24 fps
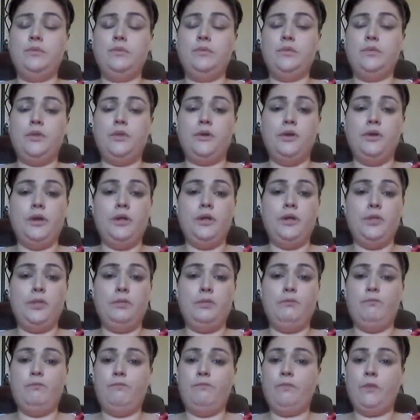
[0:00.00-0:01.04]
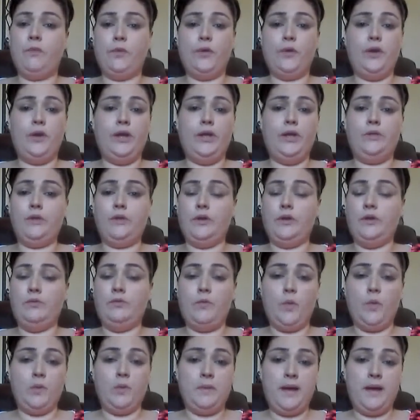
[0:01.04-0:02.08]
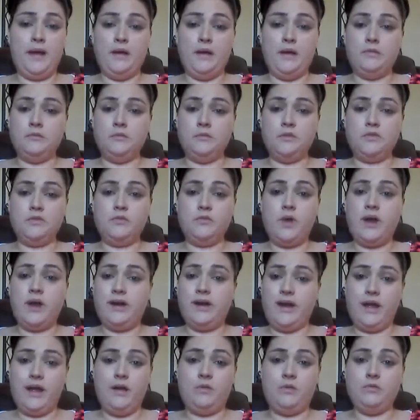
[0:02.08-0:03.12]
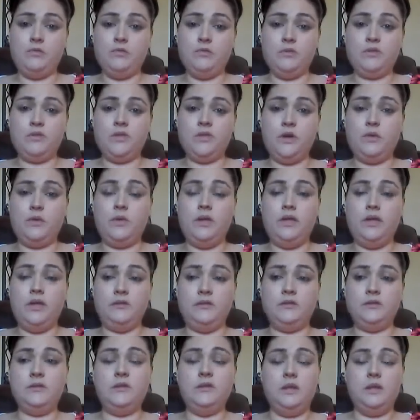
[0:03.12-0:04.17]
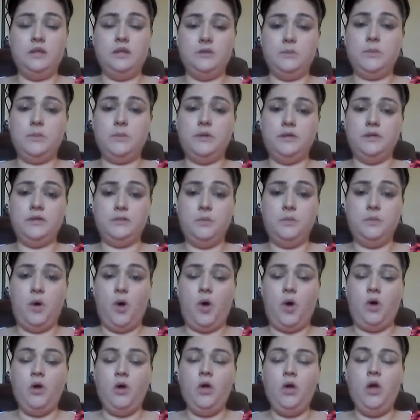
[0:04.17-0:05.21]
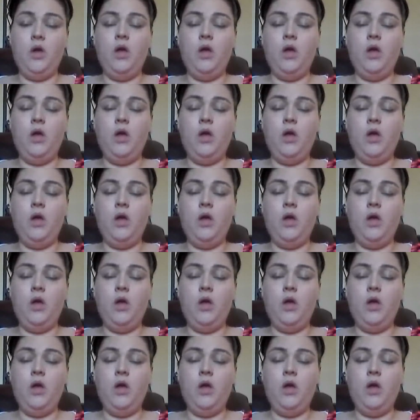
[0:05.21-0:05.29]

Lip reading: 34 pounds right now, so he's pretty small.